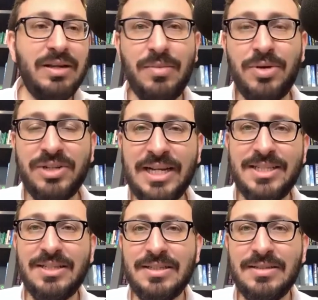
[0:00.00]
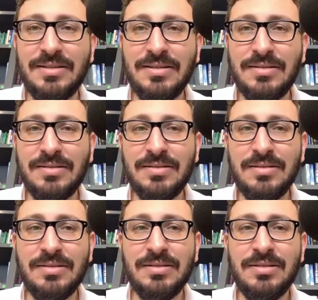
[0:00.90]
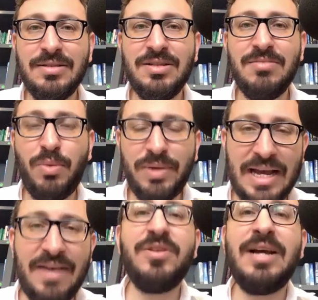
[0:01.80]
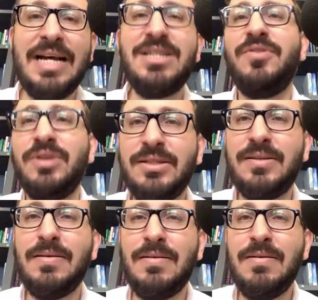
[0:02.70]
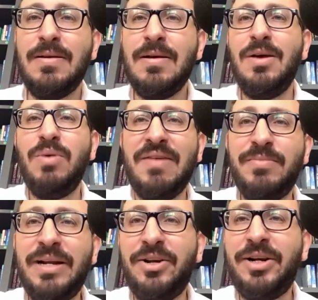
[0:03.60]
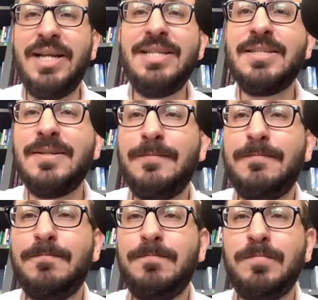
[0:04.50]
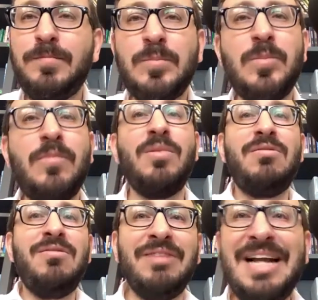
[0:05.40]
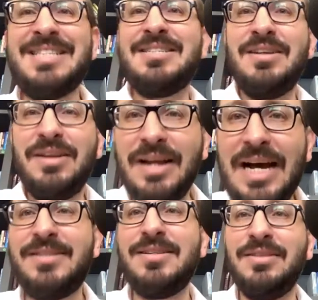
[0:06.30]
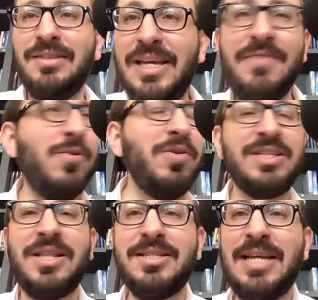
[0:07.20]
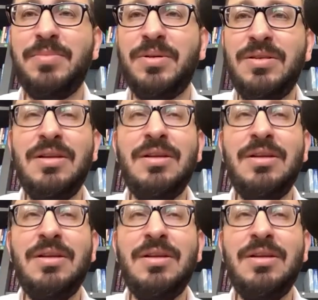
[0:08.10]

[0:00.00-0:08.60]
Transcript: in most cases, but we have to ask for it. We have to make our case. Let's not leave all this on the table.